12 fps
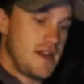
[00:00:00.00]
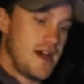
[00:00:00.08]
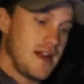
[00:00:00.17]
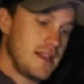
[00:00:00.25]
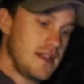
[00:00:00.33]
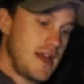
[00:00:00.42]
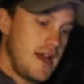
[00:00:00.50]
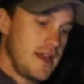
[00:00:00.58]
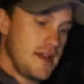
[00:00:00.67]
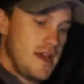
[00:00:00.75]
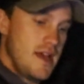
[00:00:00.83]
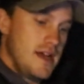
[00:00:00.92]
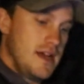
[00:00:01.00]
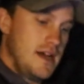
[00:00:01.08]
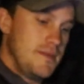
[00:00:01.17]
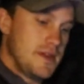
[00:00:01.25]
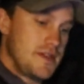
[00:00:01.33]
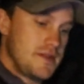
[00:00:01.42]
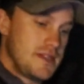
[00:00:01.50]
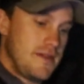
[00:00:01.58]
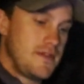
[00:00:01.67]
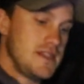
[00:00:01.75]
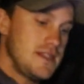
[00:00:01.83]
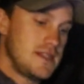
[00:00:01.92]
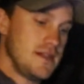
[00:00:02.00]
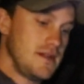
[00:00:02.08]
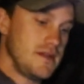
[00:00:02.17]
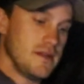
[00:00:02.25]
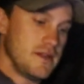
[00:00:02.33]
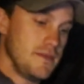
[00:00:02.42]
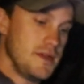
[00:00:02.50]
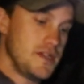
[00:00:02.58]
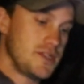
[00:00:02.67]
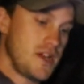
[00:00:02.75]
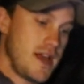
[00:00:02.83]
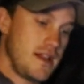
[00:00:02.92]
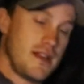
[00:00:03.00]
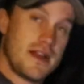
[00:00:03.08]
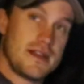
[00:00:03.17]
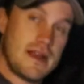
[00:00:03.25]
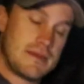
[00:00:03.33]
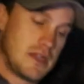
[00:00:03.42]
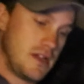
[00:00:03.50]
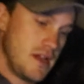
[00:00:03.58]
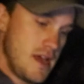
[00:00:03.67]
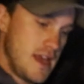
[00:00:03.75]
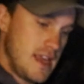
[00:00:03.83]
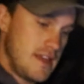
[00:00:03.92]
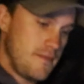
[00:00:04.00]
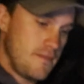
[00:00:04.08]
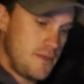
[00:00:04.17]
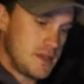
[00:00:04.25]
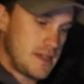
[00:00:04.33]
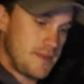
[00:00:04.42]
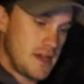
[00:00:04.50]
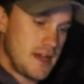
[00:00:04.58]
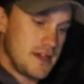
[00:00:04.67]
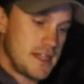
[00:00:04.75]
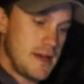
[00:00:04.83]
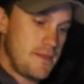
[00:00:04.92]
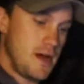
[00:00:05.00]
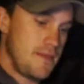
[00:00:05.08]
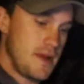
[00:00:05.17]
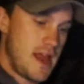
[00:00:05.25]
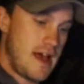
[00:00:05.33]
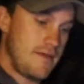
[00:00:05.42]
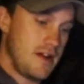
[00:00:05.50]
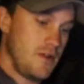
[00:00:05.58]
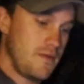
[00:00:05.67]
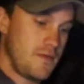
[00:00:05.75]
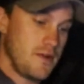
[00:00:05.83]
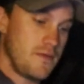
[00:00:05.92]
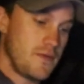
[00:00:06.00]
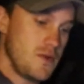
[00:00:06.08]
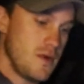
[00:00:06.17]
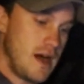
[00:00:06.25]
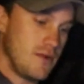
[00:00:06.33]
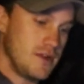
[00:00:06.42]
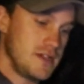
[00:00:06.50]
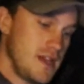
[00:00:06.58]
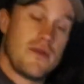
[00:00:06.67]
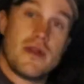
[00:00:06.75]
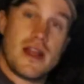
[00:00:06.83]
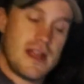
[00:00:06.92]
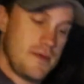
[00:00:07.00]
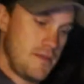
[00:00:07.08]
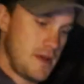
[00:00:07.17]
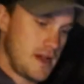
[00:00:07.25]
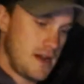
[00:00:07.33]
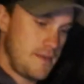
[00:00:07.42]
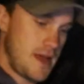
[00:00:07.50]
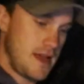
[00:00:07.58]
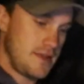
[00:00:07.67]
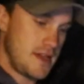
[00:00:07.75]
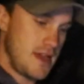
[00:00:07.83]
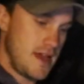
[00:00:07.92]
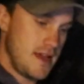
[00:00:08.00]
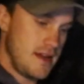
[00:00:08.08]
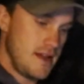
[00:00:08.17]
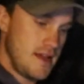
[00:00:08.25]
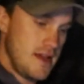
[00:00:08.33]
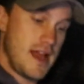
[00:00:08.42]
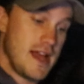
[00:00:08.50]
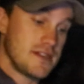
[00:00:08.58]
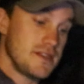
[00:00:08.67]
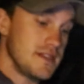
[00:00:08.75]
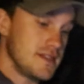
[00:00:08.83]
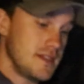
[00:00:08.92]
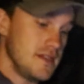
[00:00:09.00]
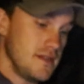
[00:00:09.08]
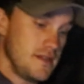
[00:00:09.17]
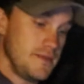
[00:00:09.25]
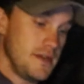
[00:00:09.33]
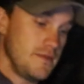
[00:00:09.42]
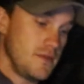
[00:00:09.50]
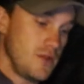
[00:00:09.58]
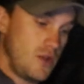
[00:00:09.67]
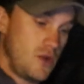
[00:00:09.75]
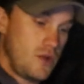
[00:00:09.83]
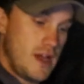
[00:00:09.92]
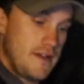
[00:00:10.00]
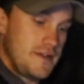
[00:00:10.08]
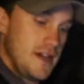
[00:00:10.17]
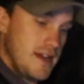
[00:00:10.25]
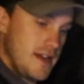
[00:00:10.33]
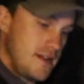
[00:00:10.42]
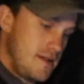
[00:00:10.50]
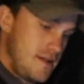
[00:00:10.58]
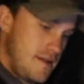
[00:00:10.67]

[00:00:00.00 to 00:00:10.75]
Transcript: Not a lot, um, but there's definitely still a little bit of shine. A lot of times I'll even put something on a tip up and have it out for a few hours. And when I come and pick it up at the end, I actually see a little bit of glow left on it.